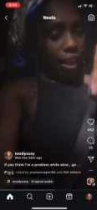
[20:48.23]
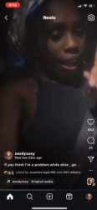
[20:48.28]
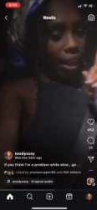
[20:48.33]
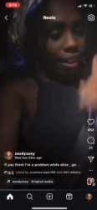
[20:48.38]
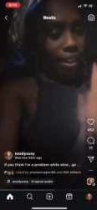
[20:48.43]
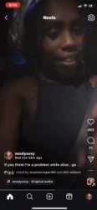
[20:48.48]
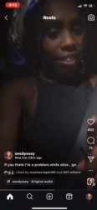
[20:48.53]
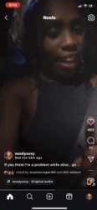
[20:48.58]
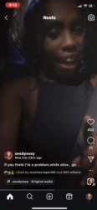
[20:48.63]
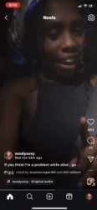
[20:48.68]

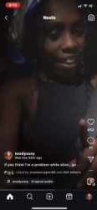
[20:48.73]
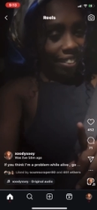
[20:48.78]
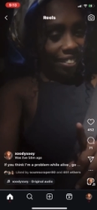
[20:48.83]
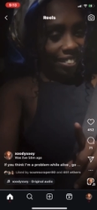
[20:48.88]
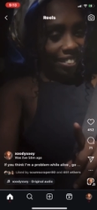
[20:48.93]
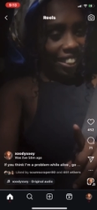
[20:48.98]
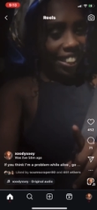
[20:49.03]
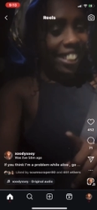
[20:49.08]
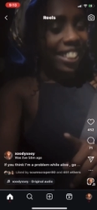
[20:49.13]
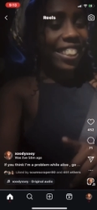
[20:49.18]
I
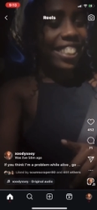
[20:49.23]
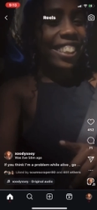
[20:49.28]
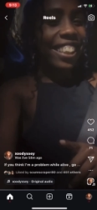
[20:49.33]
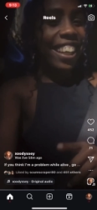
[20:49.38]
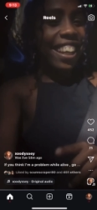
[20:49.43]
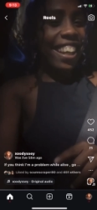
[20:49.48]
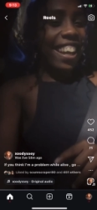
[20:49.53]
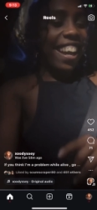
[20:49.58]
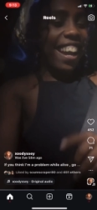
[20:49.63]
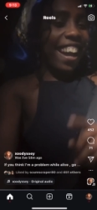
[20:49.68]

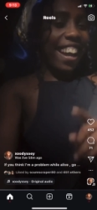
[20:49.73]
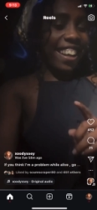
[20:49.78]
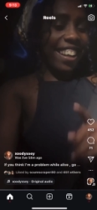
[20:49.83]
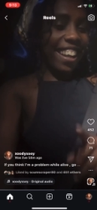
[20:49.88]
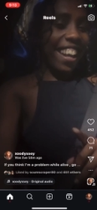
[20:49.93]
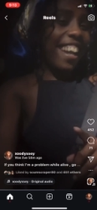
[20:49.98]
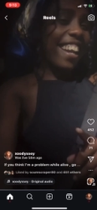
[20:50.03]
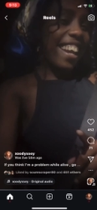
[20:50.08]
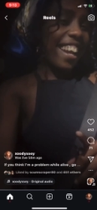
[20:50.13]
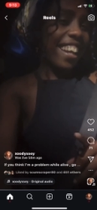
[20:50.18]

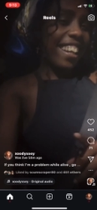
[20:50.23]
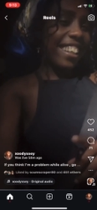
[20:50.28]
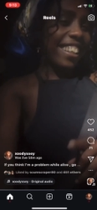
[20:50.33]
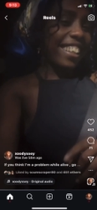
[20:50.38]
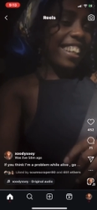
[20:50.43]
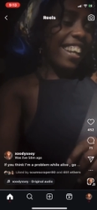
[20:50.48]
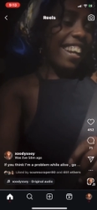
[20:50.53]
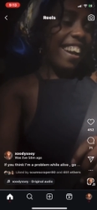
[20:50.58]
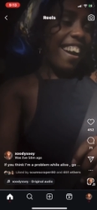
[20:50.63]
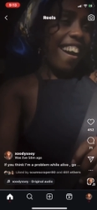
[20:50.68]
get it.
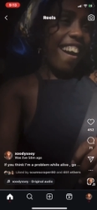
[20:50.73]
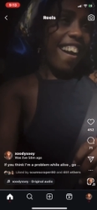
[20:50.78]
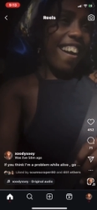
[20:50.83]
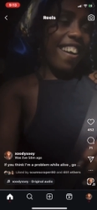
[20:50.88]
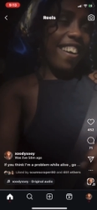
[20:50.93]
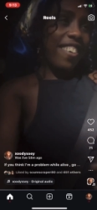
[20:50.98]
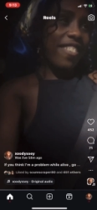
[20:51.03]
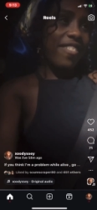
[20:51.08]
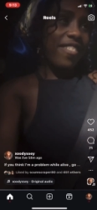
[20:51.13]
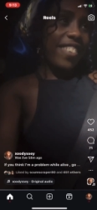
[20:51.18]

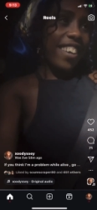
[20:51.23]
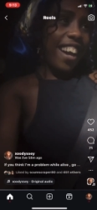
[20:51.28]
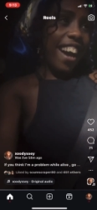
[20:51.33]
I